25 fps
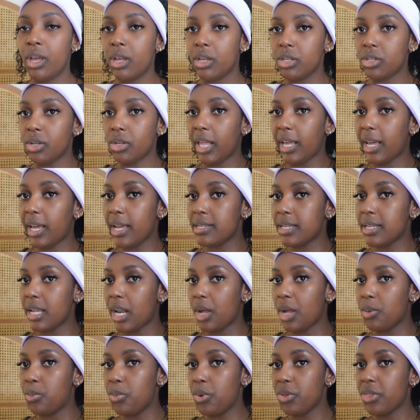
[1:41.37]
So like I said,
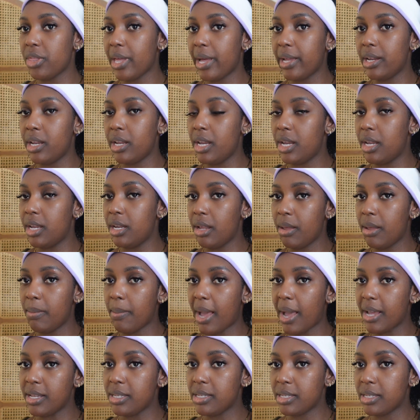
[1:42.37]
I would put that in my